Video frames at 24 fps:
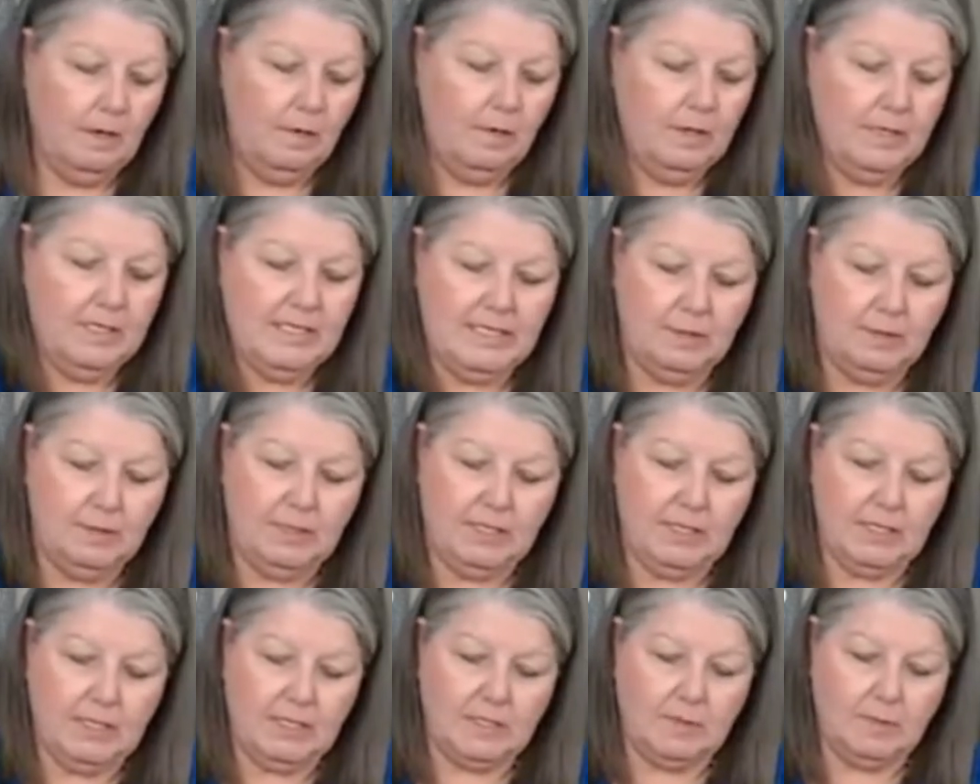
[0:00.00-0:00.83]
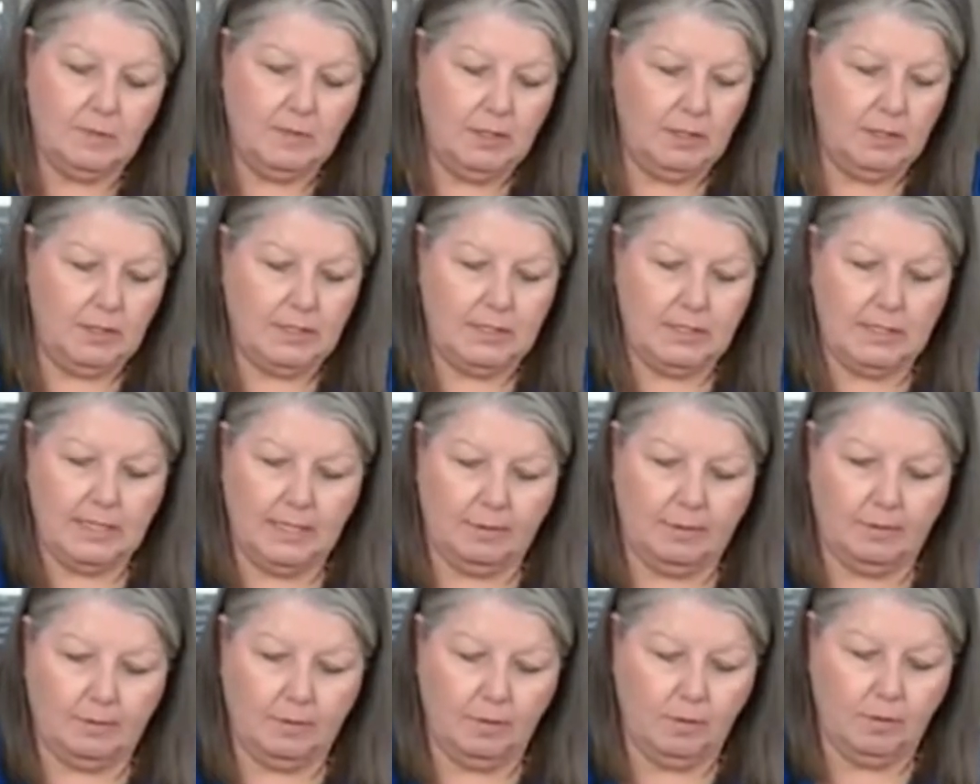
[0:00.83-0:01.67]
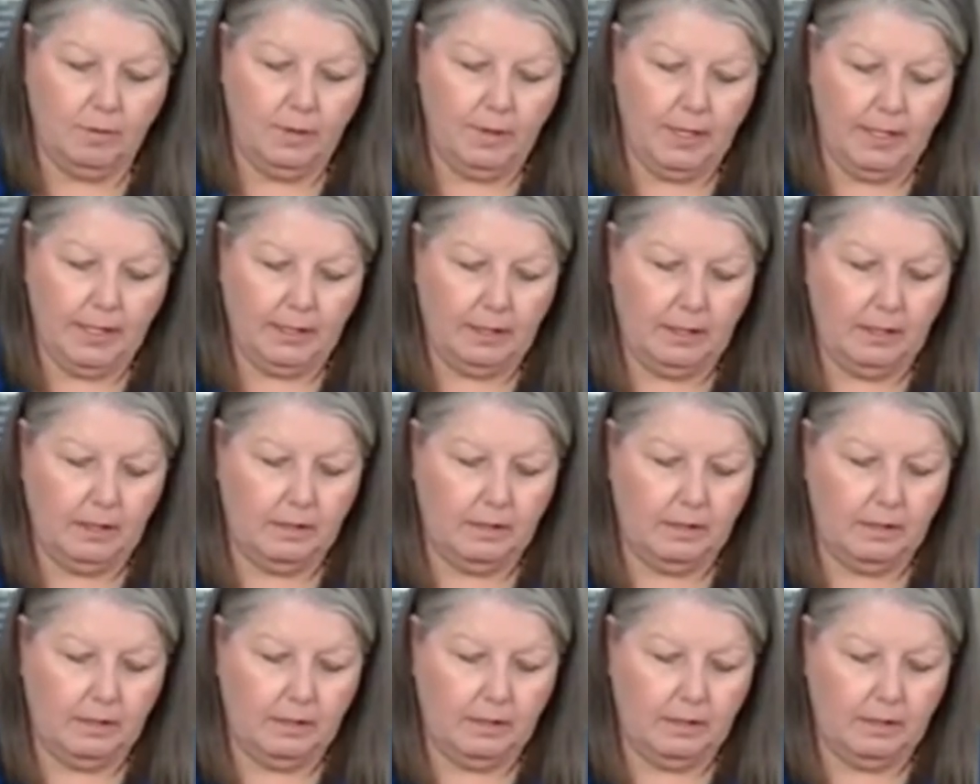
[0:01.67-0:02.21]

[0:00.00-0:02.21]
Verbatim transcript: I want to see what this one looks like real quick.